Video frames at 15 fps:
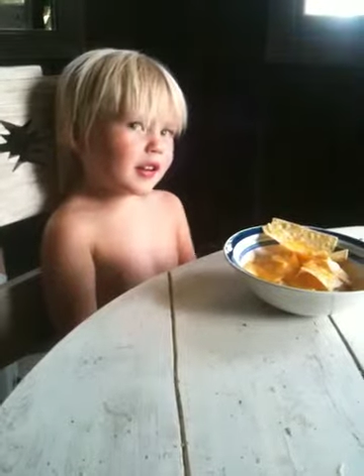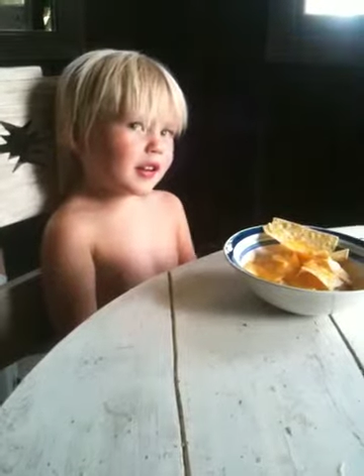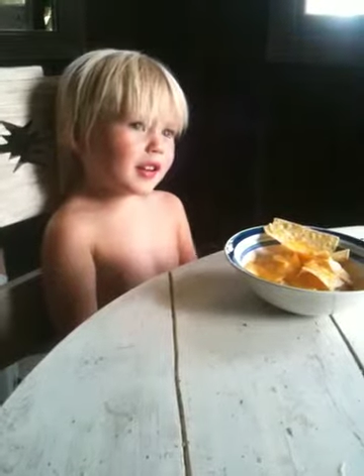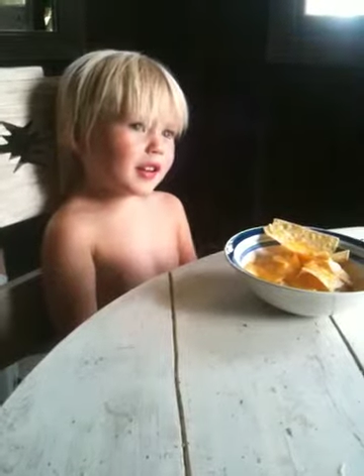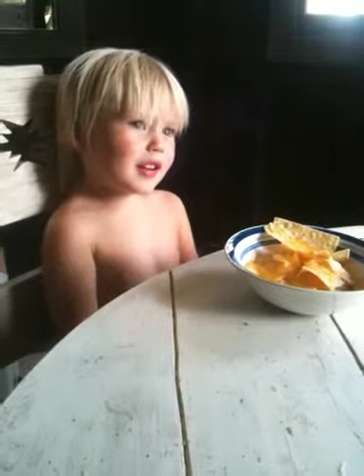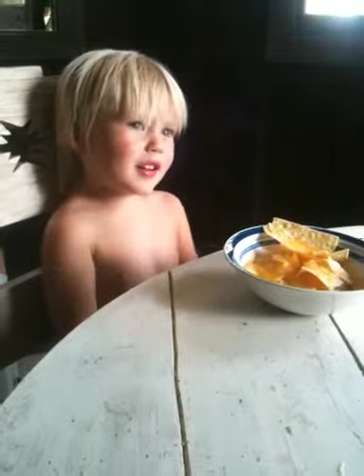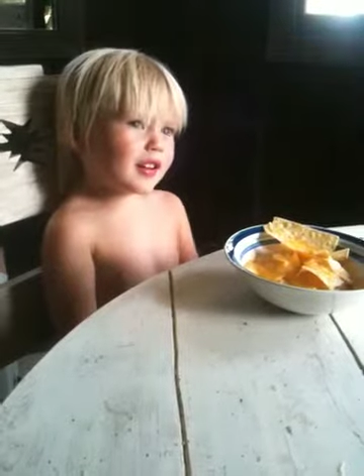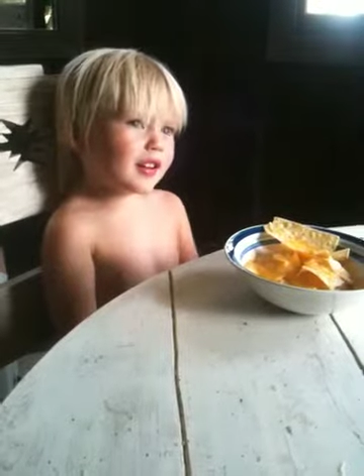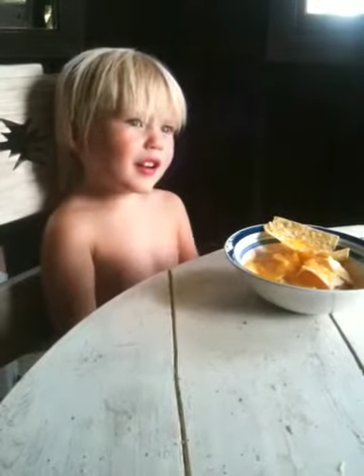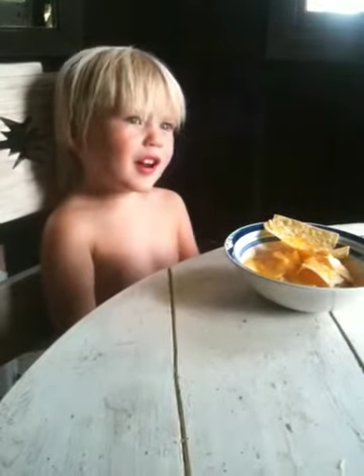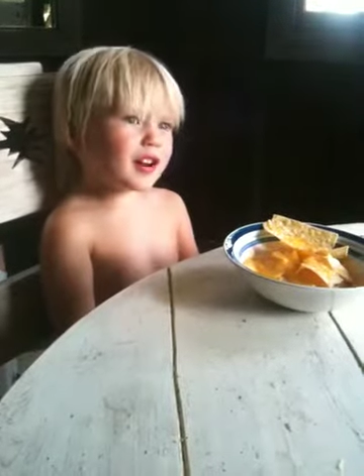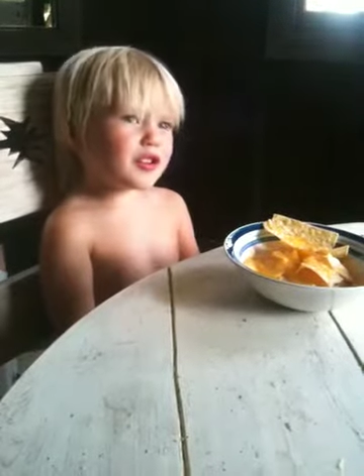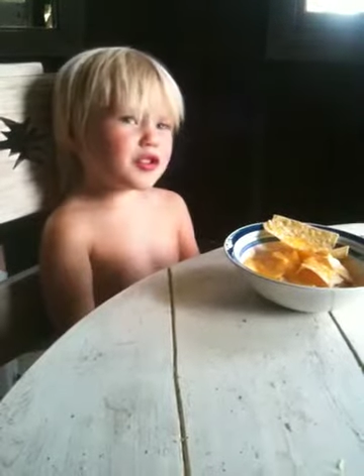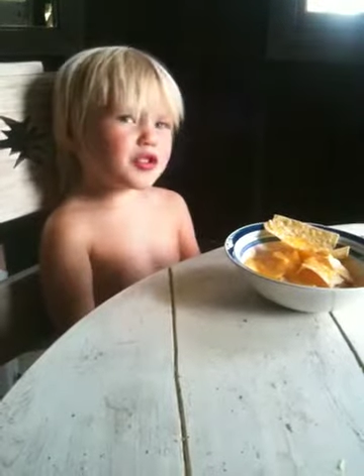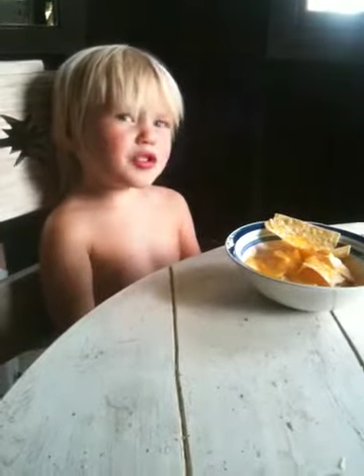
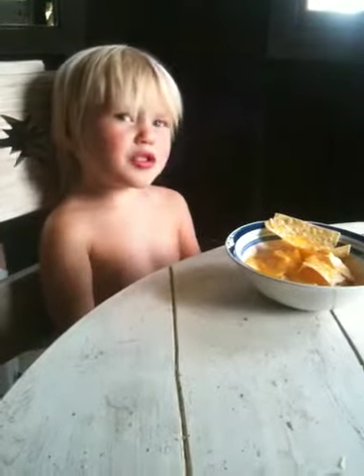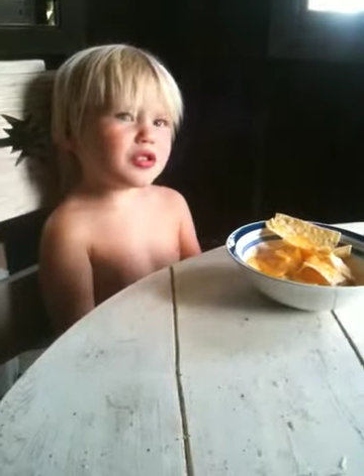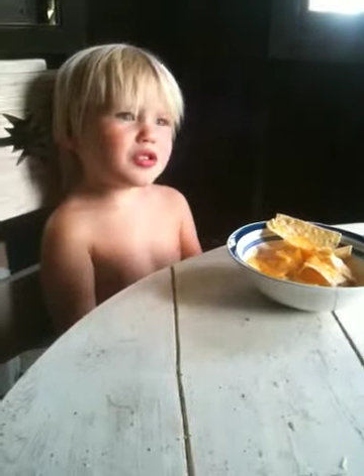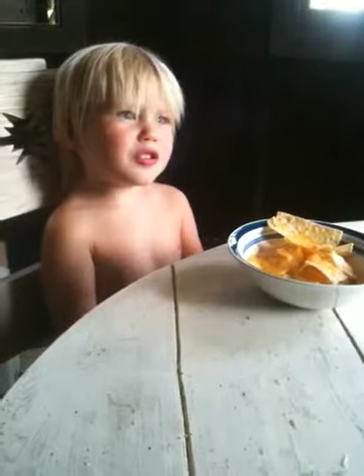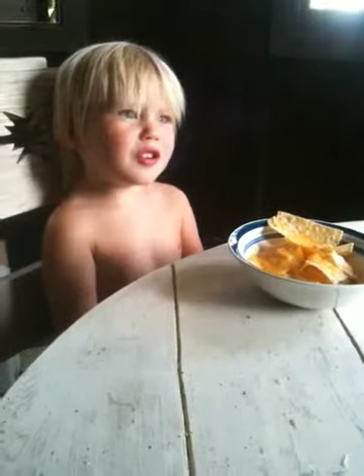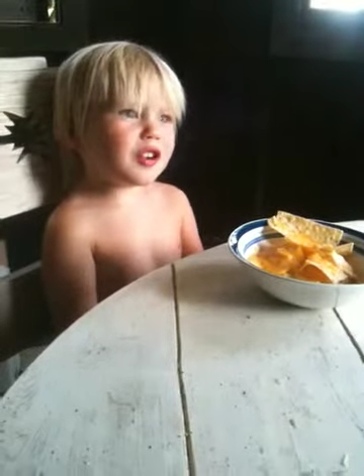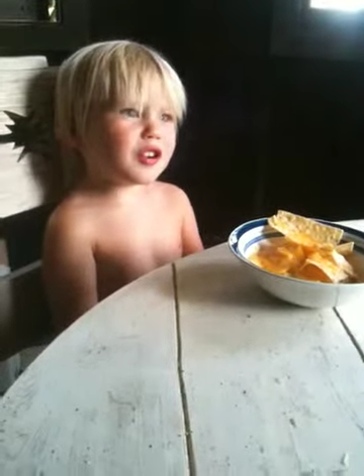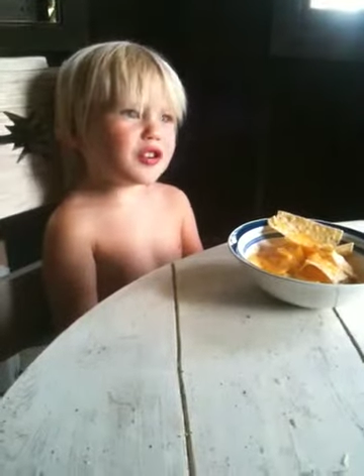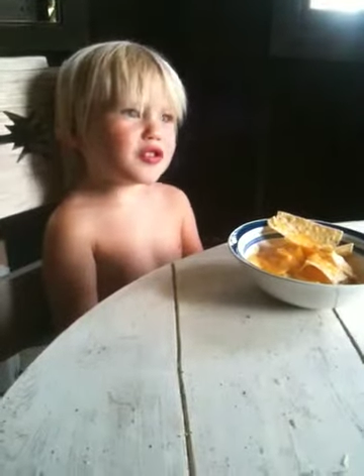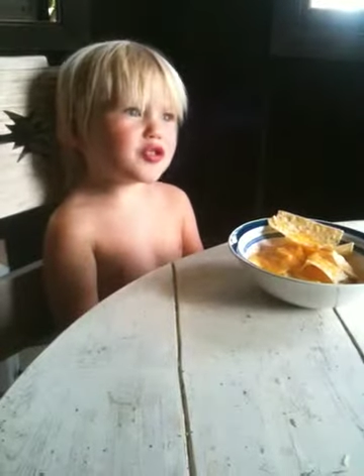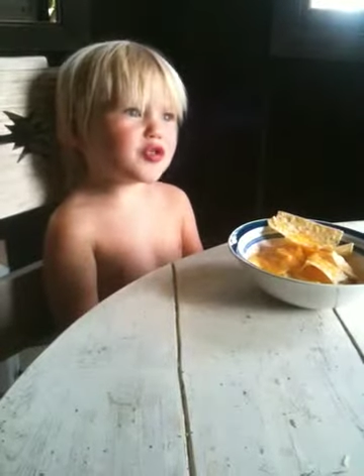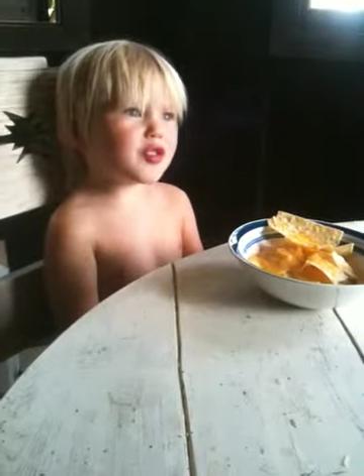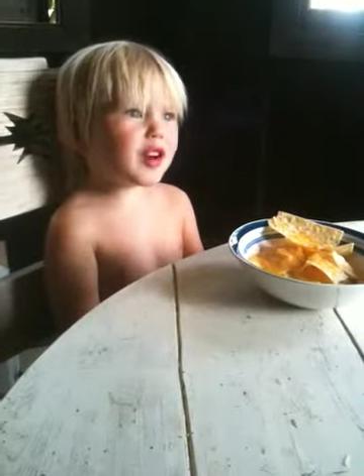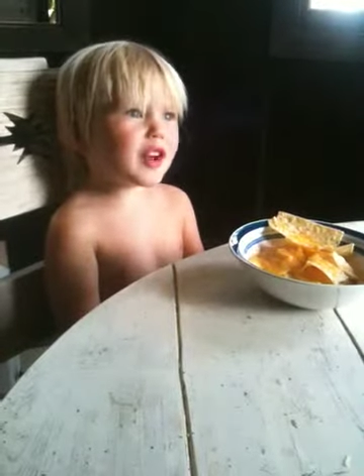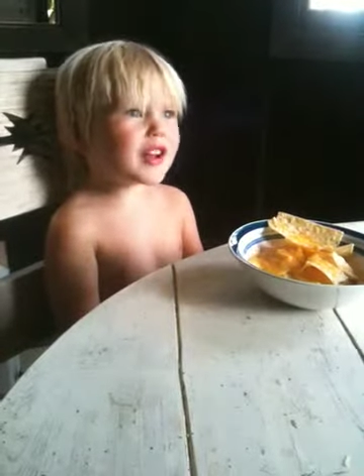a
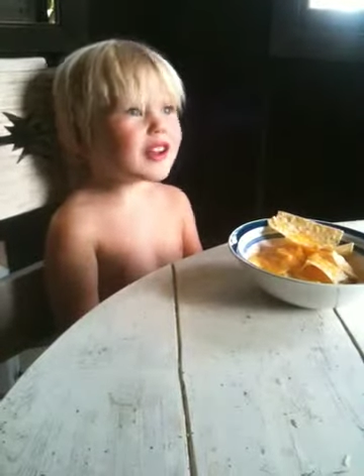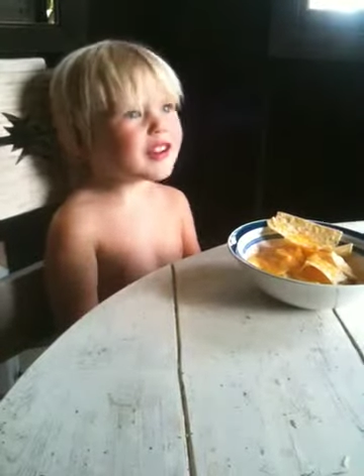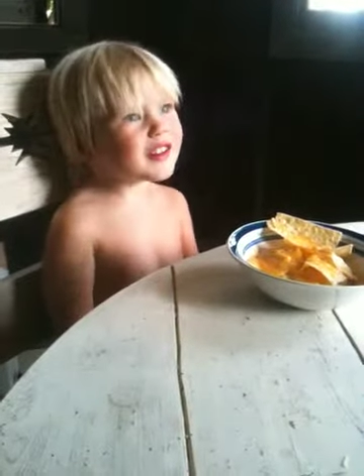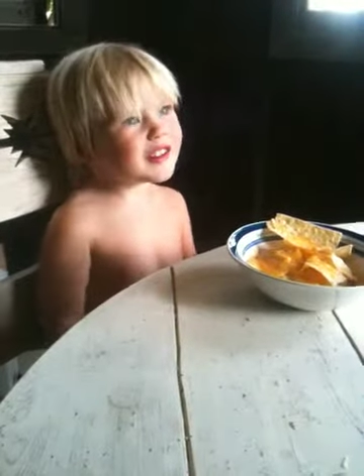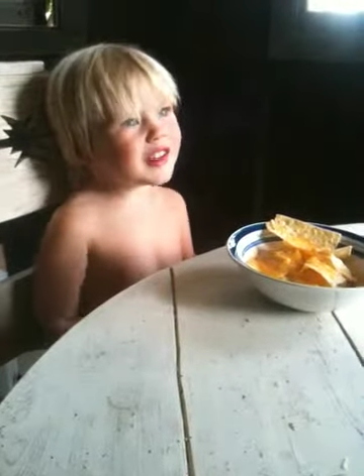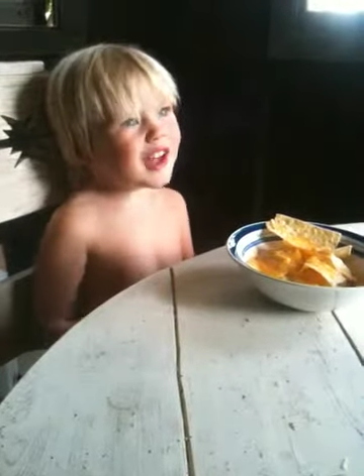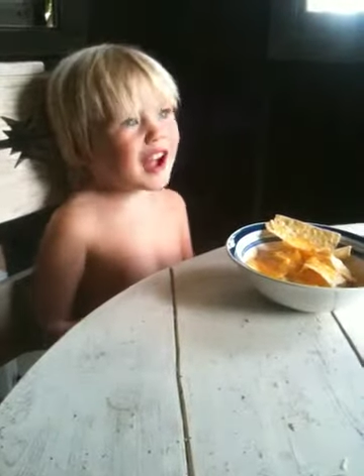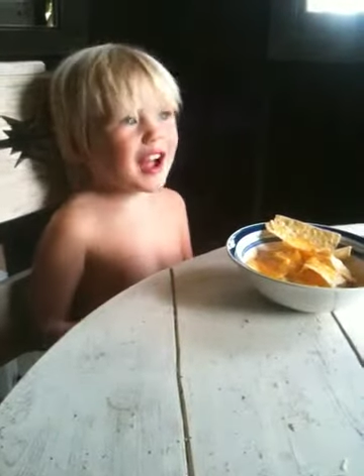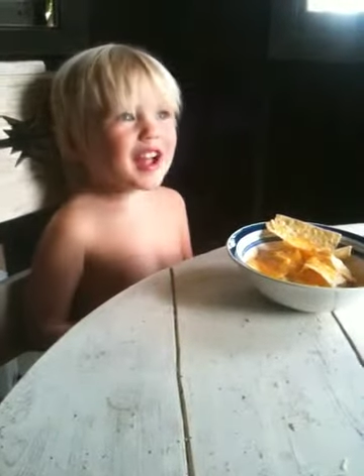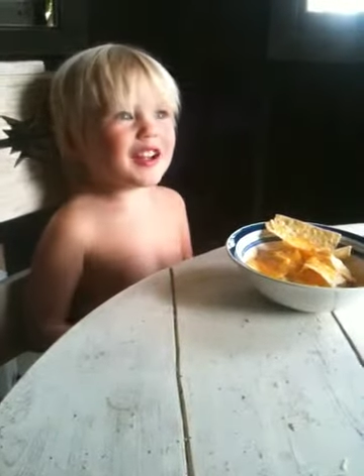train that